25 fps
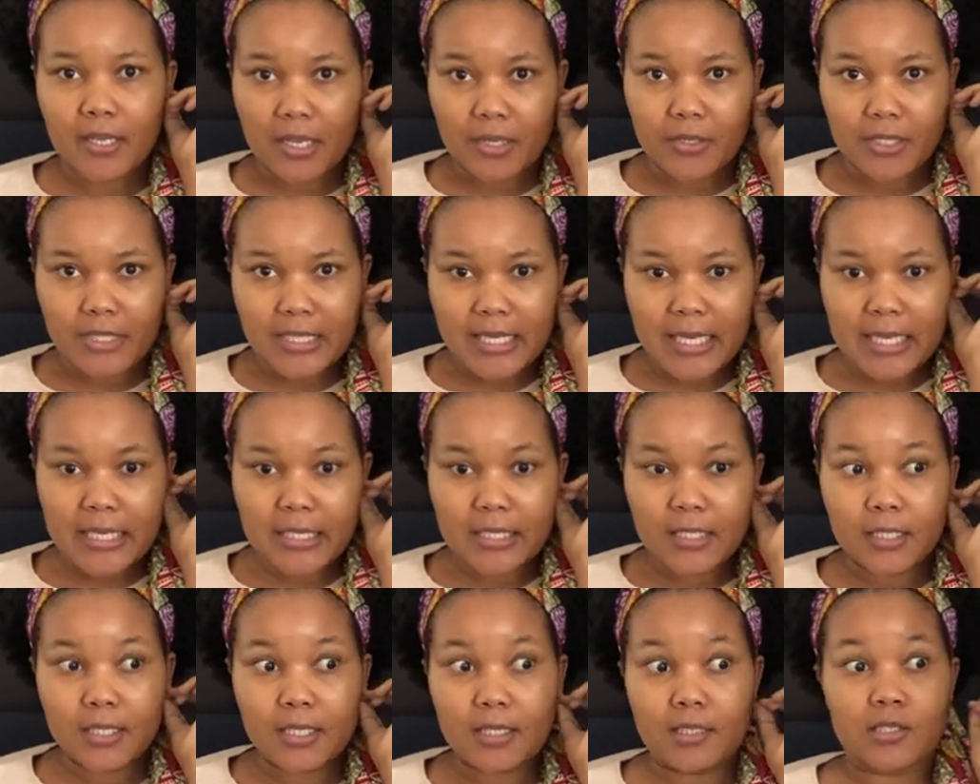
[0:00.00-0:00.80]
Are you
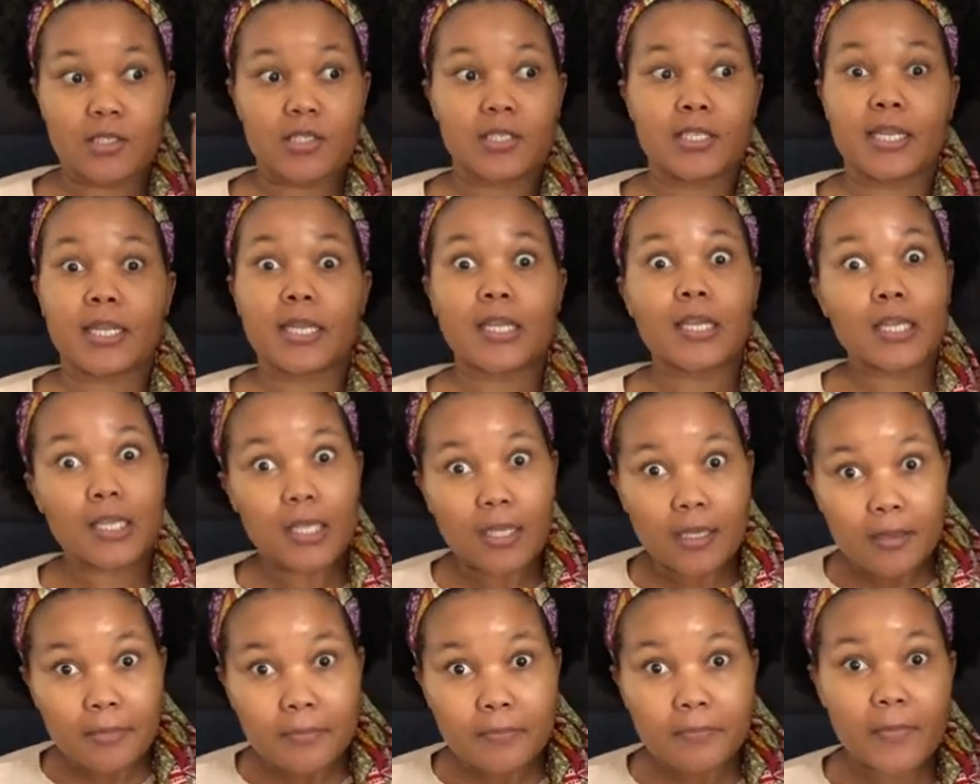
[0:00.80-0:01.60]
done?" And she's like,
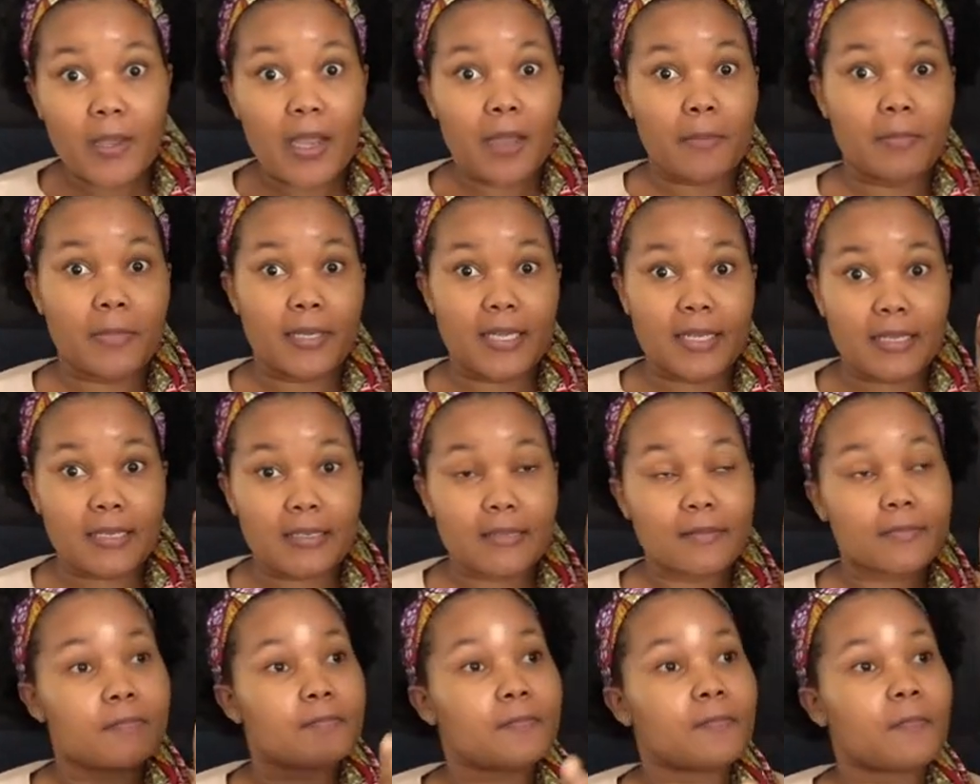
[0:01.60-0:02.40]
"Yeah, I'm
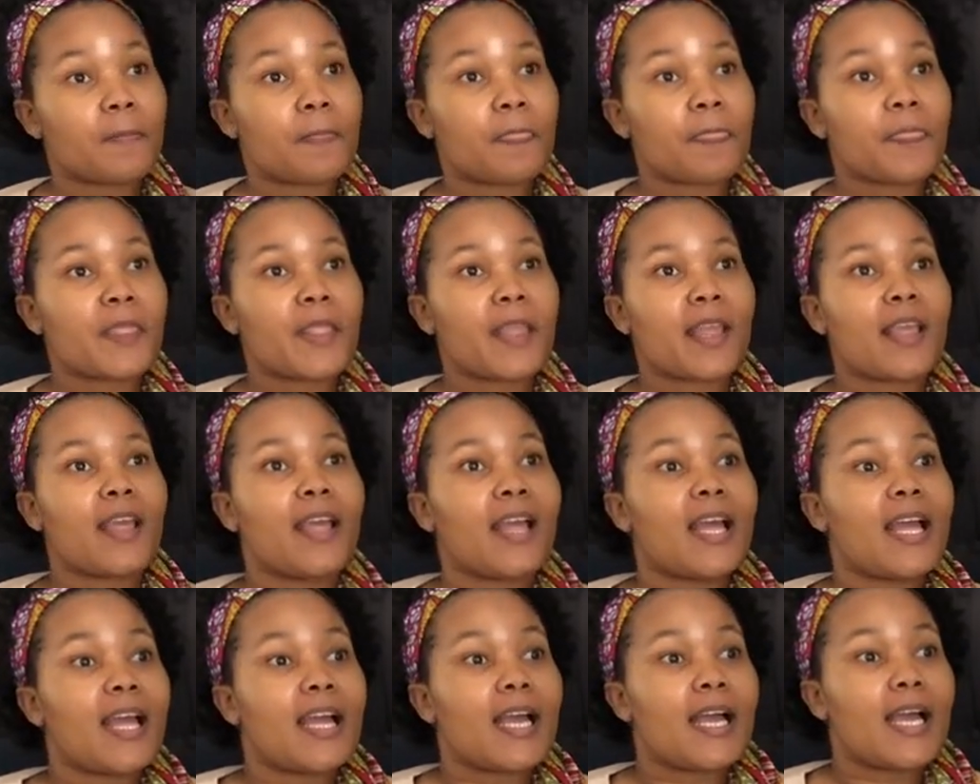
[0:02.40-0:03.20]
done."
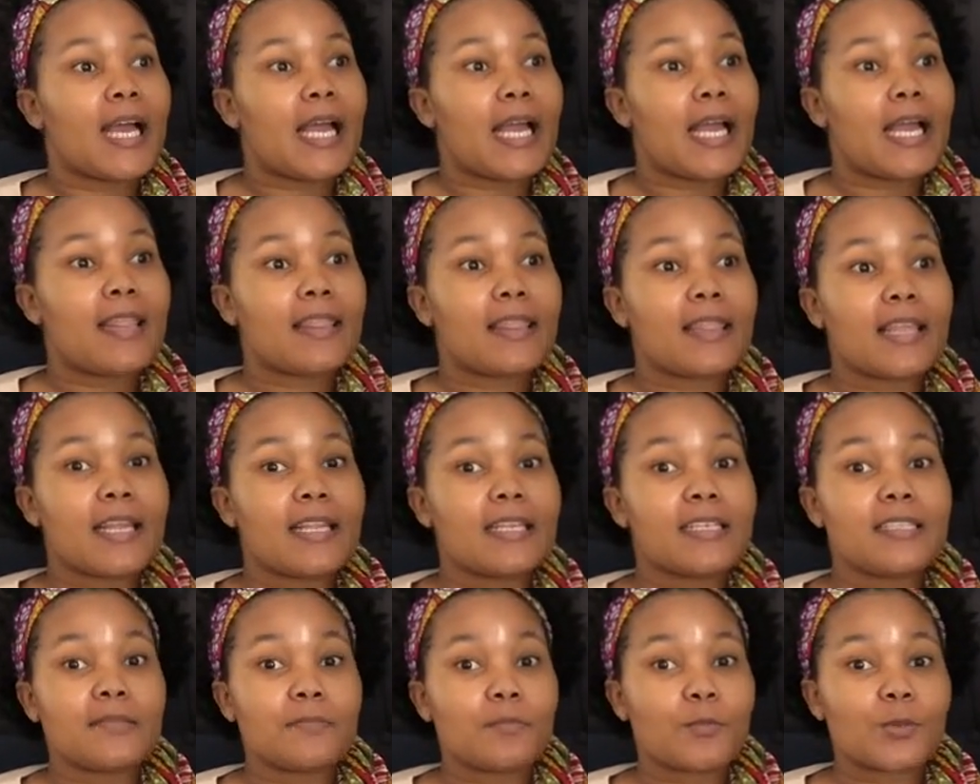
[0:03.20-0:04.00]
And
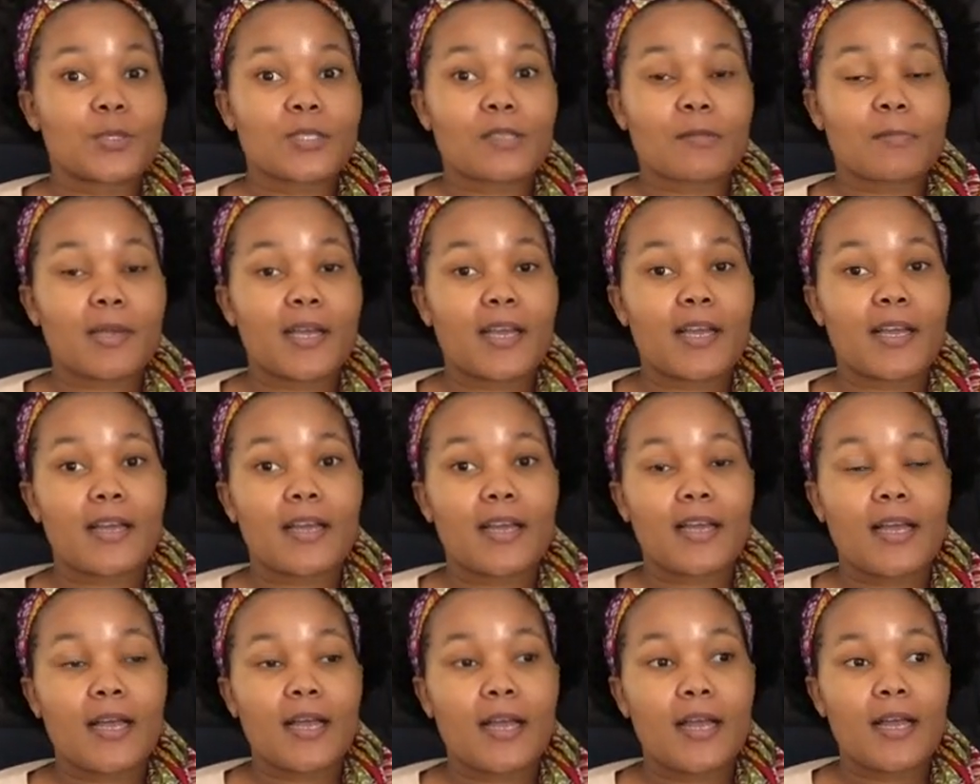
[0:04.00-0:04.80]
then it was
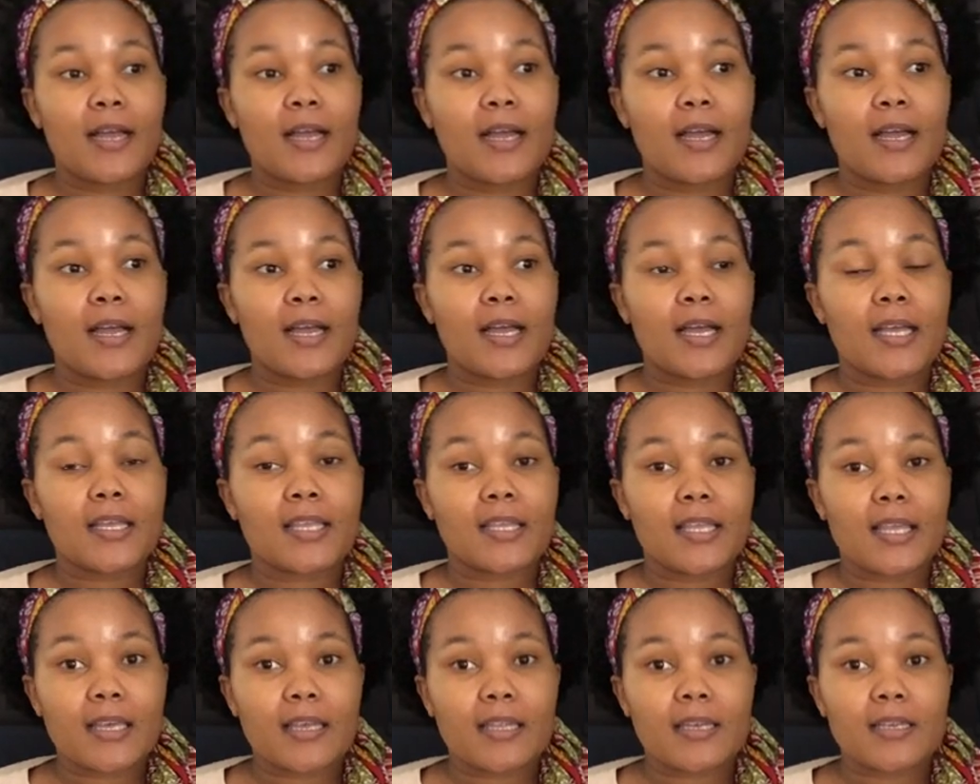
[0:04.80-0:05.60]
about,
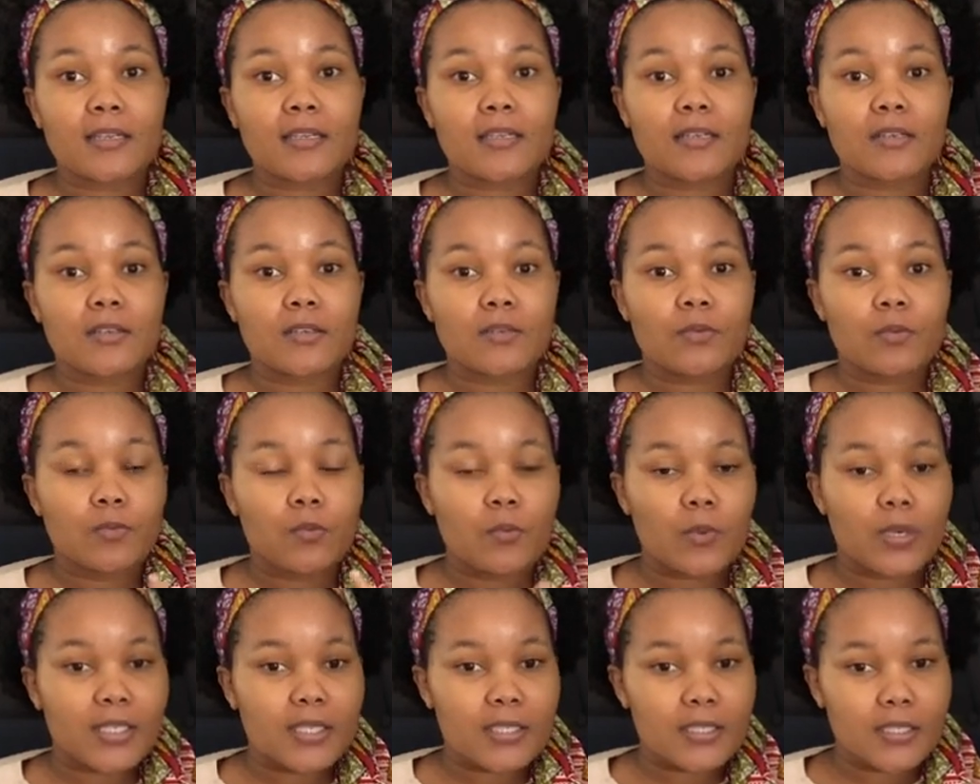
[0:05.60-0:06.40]
"Girl,
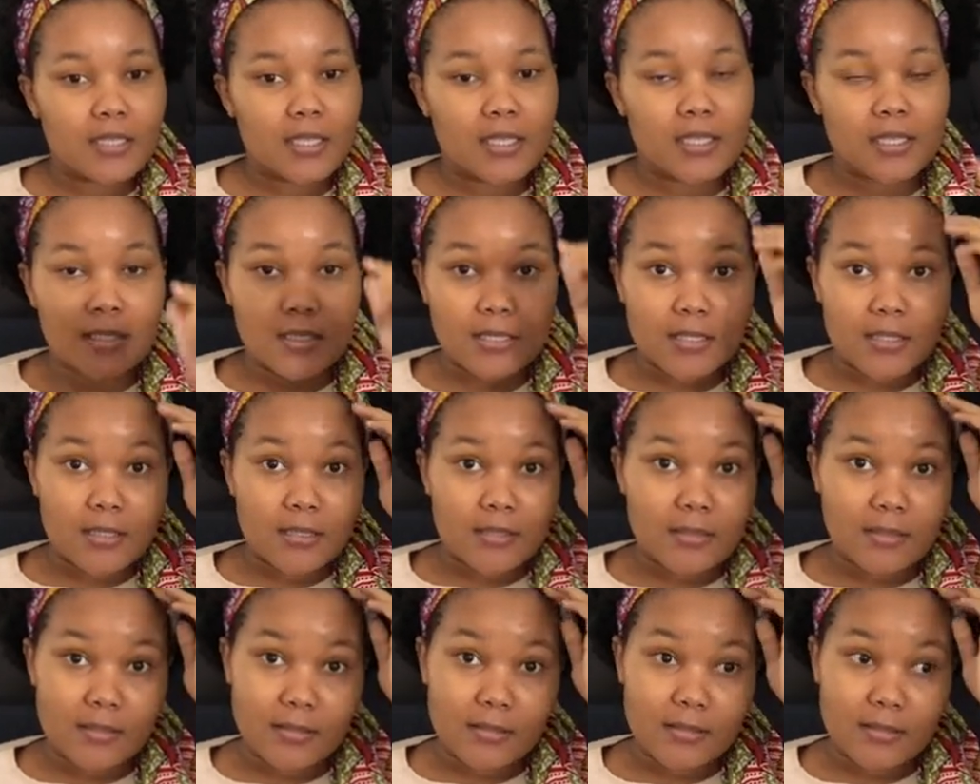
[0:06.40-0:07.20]
what is this,
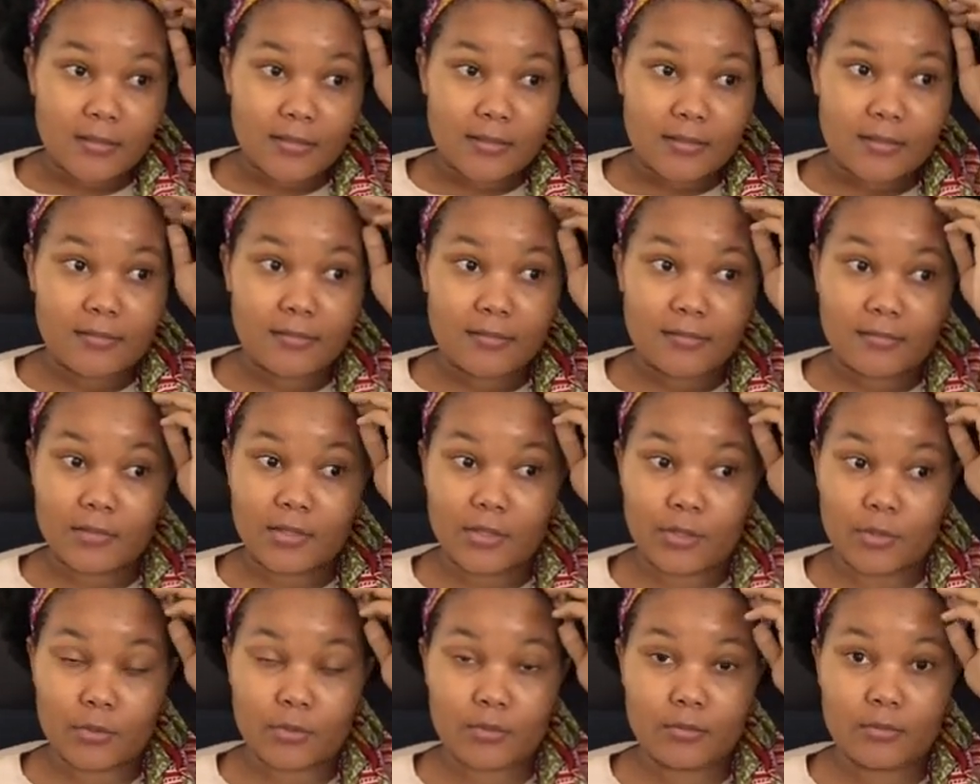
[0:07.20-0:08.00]

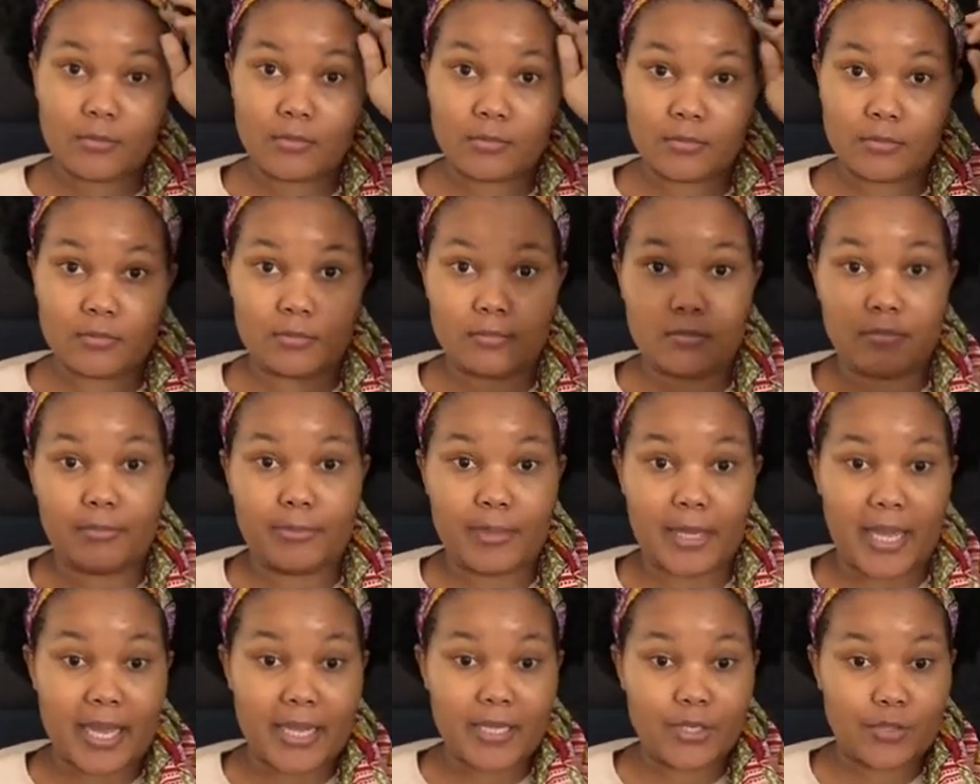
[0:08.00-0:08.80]
you know,
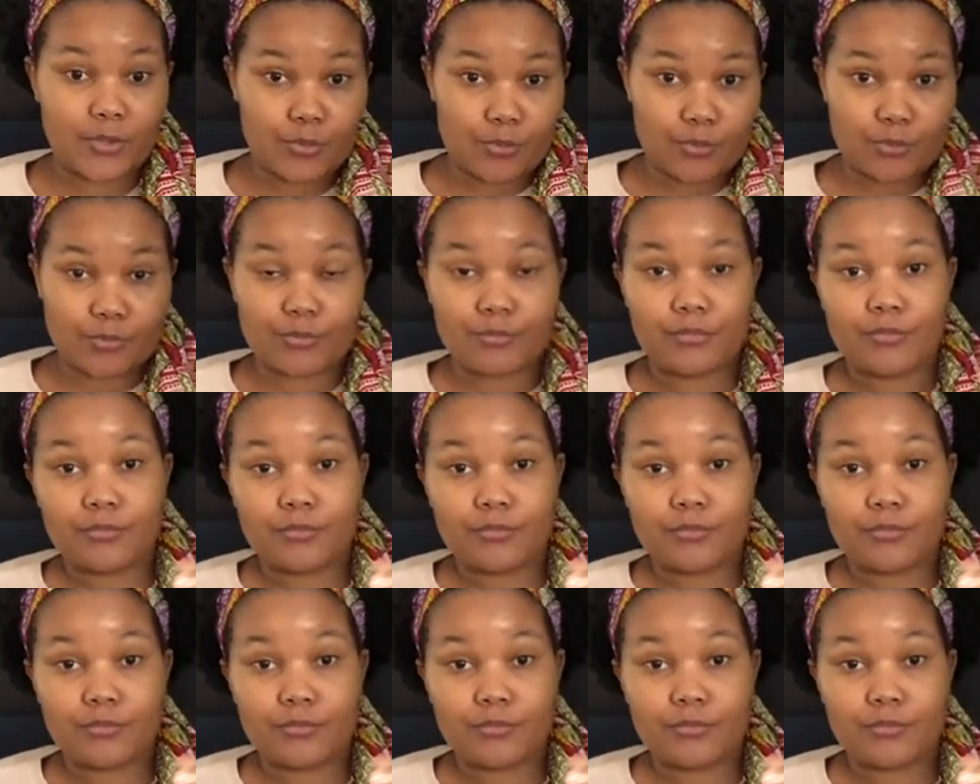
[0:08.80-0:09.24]
behind you?